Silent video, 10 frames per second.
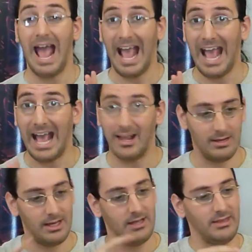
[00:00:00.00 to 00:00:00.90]

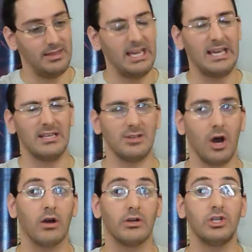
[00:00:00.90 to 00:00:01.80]
And these
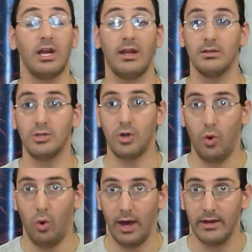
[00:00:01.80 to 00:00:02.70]
are changed
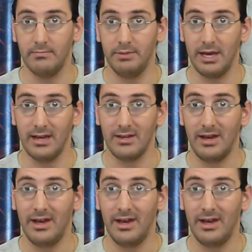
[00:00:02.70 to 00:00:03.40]
quite a bit.